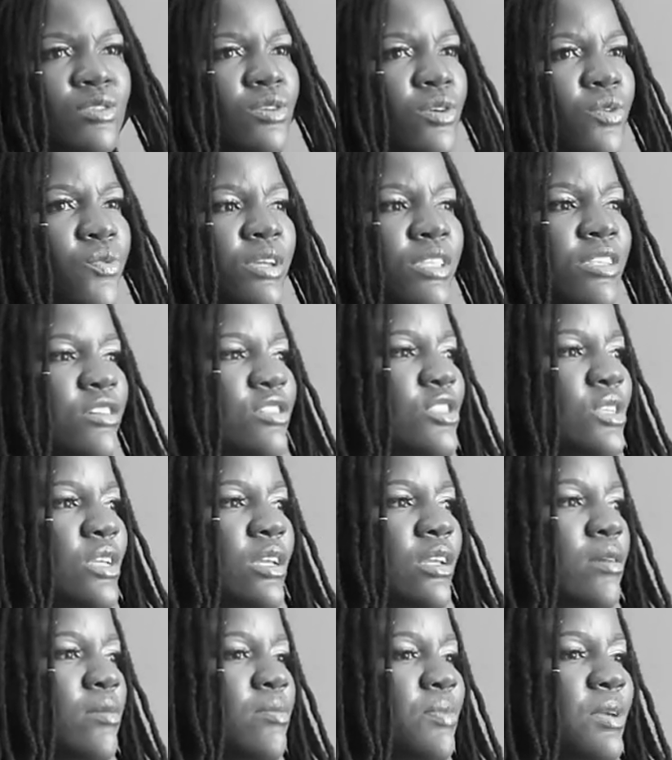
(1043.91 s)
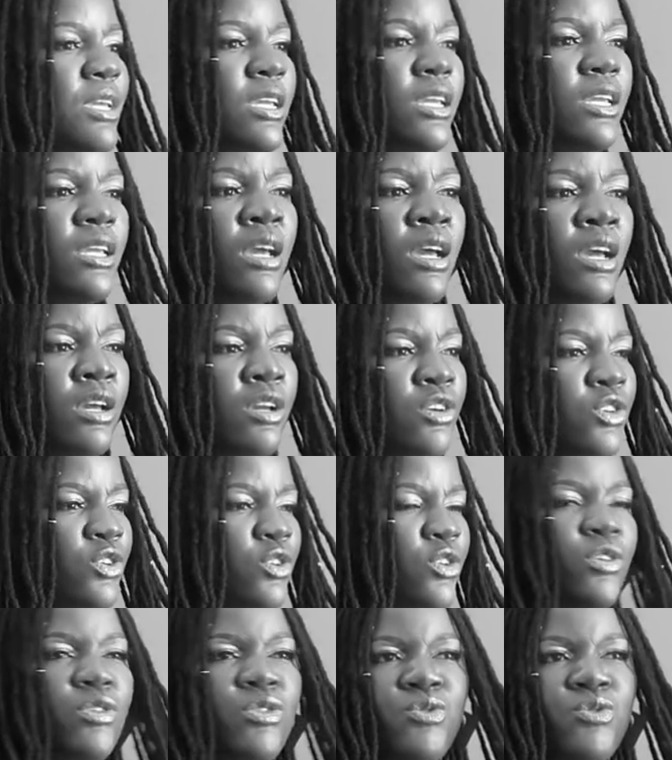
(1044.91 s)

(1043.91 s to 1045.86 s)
So whether it's going to be, you know,